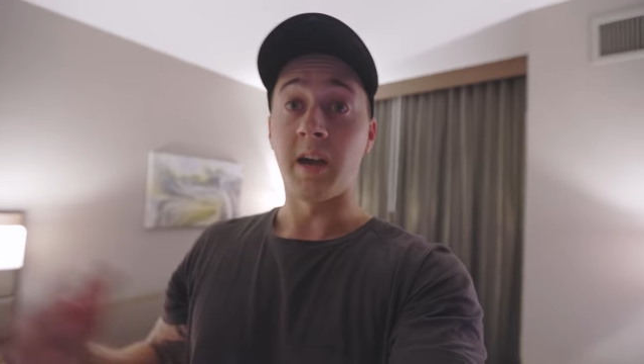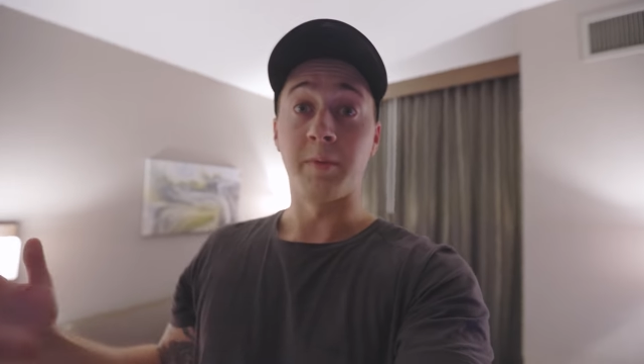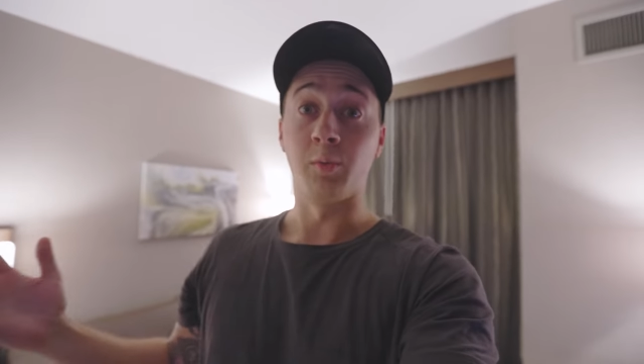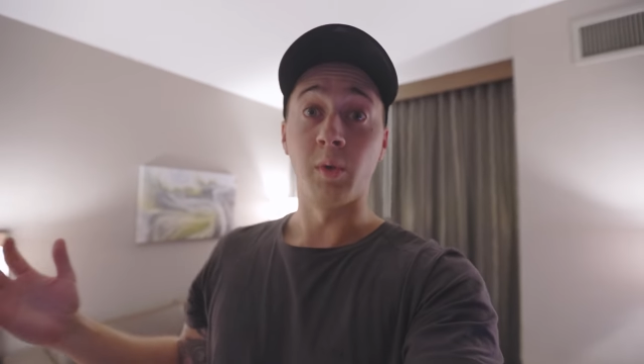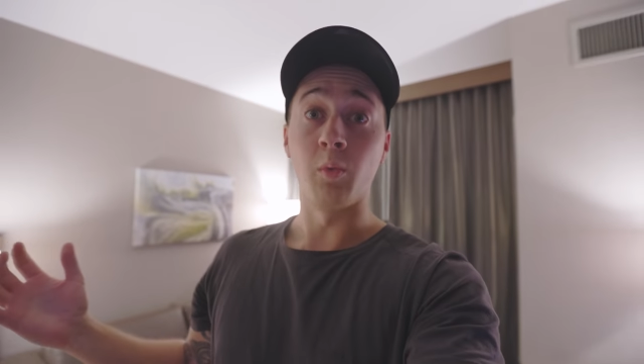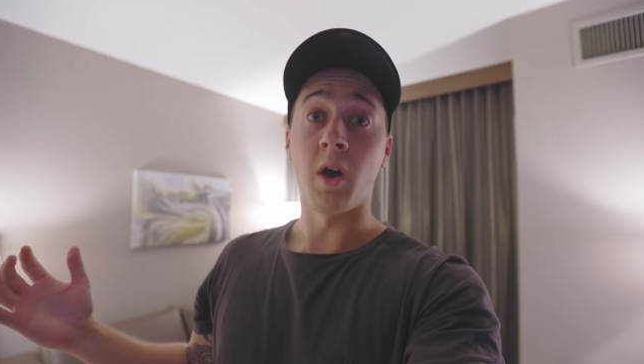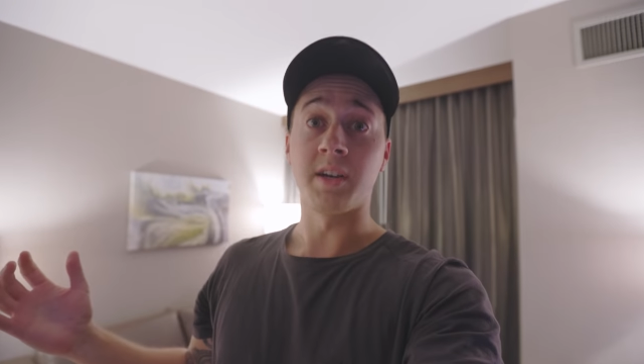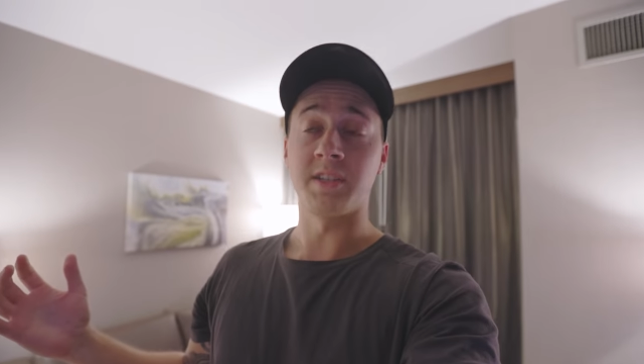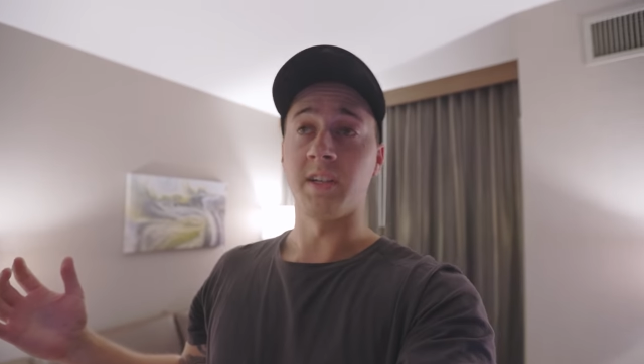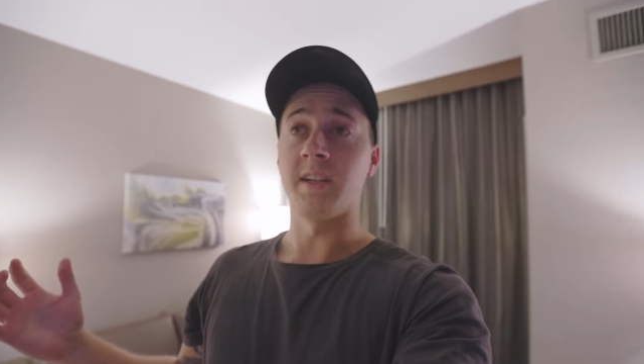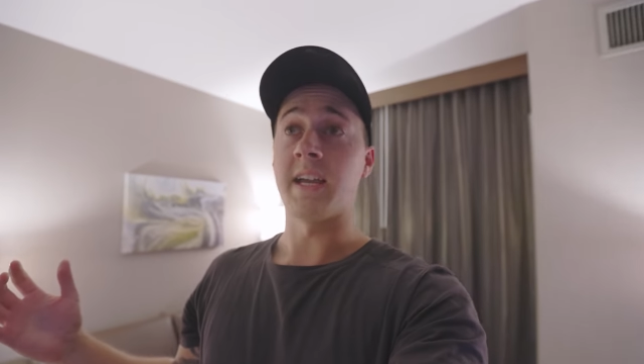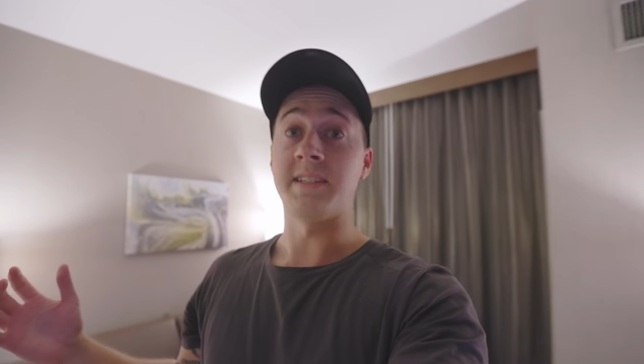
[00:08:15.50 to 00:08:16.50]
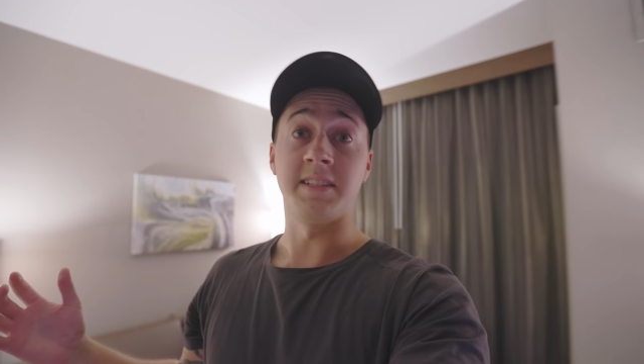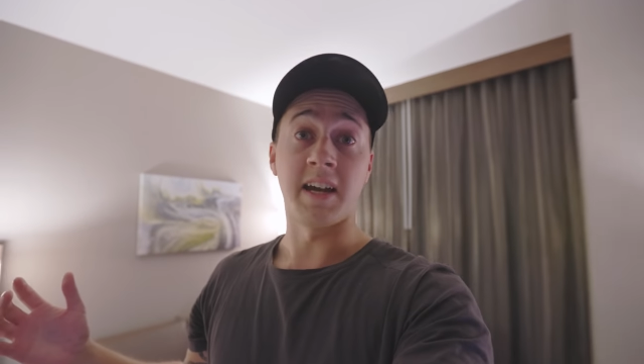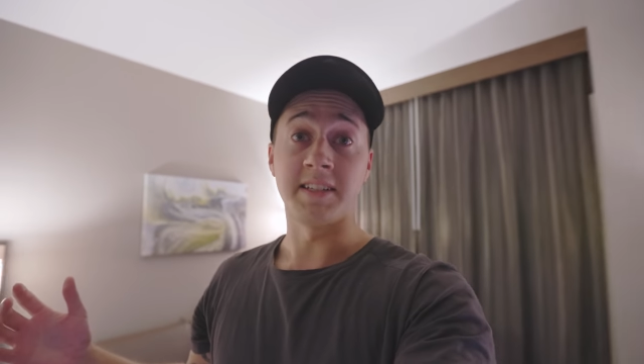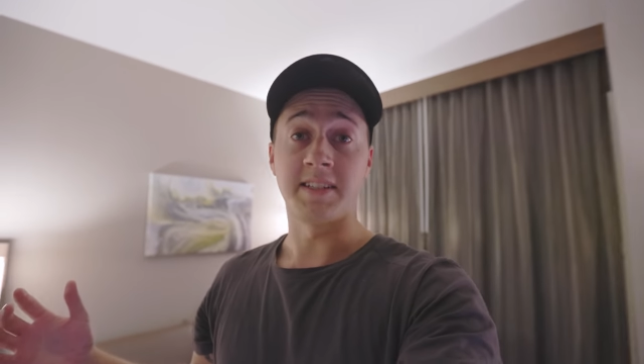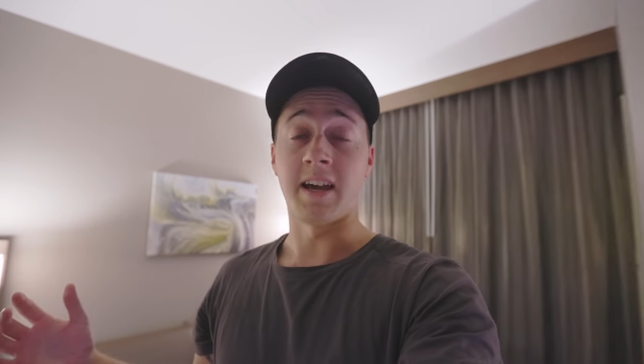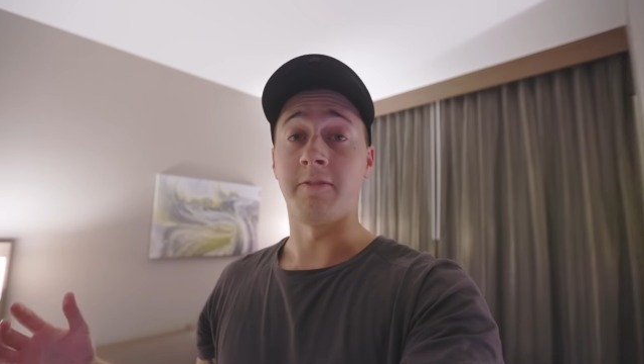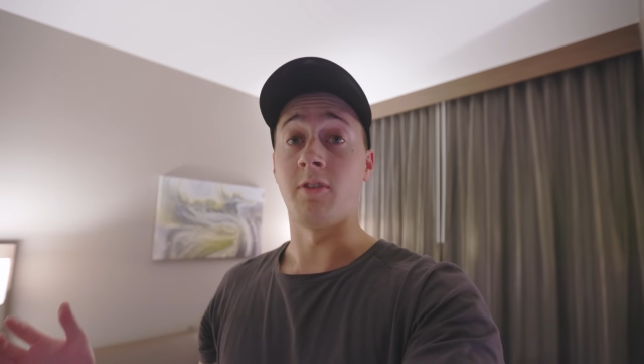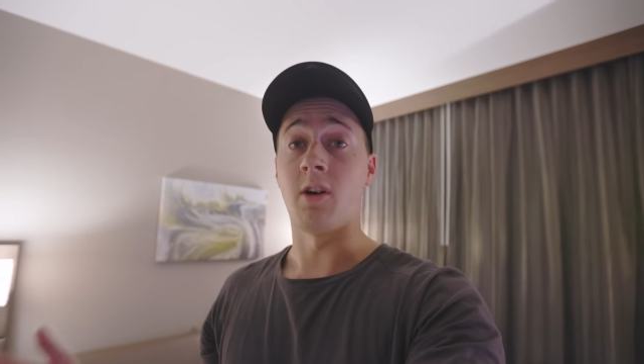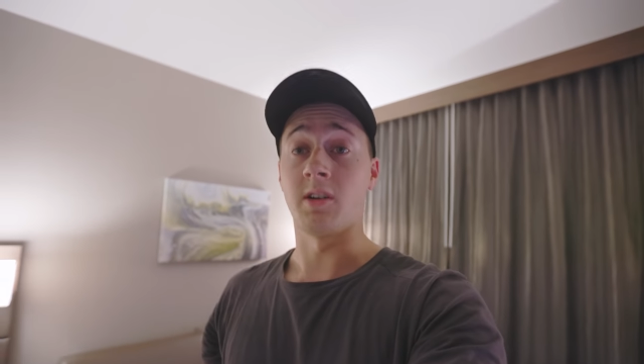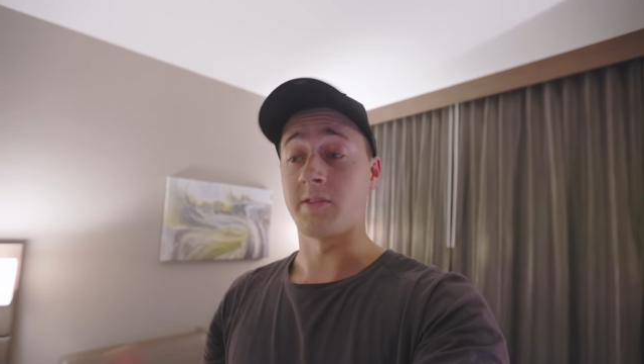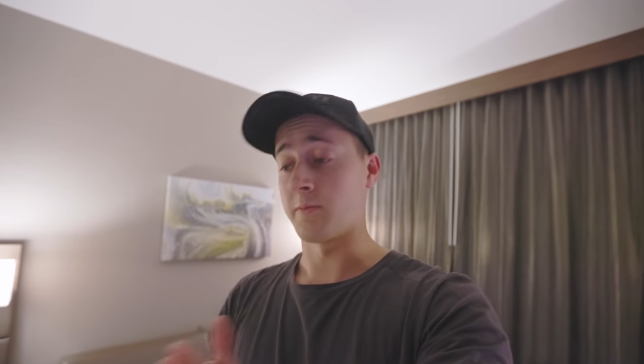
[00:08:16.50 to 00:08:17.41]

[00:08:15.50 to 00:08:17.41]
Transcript: I've been rewatching Casey Neistat vlogs